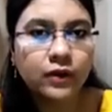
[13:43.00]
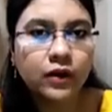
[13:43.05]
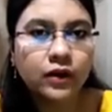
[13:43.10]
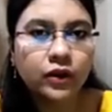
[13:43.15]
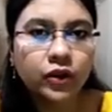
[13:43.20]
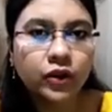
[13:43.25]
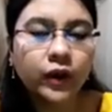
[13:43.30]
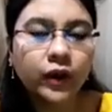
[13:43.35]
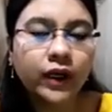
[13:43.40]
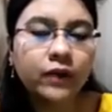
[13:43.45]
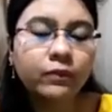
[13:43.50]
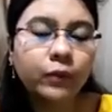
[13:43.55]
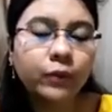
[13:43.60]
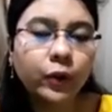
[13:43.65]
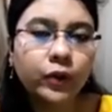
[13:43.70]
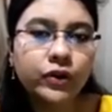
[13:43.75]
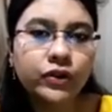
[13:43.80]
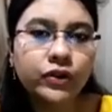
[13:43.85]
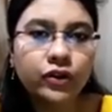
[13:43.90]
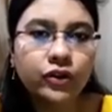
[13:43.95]
You can
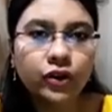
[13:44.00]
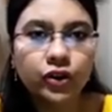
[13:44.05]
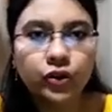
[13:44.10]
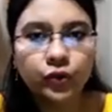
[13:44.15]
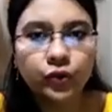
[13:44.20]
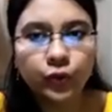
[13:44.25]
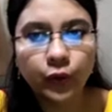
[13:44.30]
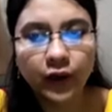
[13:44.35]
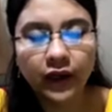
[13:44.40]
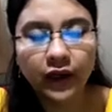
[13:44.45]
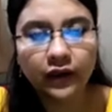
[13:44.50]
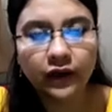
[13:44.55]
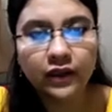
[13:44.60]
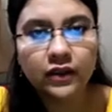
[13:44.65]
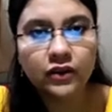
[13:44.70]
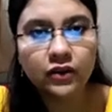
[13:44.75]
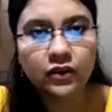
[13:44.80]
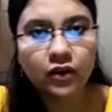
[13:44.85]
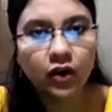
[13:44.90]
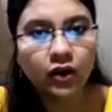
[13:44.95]
post your
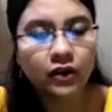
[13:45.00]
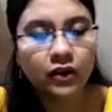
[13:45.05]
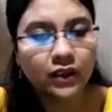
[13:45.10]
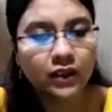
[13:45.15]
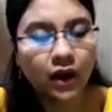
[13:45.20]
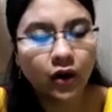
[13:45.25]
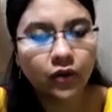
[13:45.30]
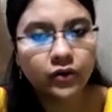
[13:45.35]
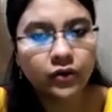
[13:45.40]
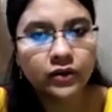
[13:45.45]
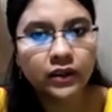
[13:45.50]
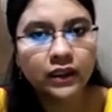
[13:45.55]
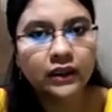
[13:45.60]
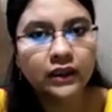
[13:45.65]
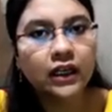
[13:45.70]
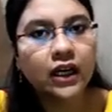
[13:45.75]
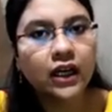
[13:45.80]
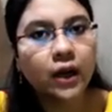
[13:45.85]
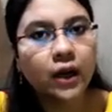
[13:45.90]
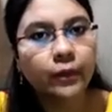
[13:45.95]
queries or doubts in the
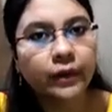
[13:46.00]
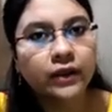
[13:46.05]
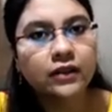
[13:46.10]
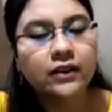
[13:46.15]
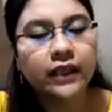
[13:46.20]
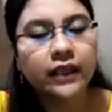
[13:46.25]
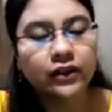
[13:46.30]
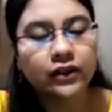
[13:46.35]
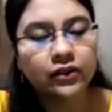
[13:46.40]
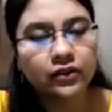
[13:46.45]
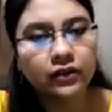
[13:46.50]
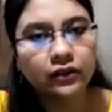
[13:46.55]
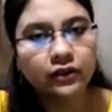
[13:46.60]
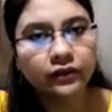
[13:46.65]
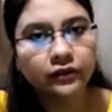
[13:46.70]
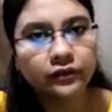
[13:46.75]
comment section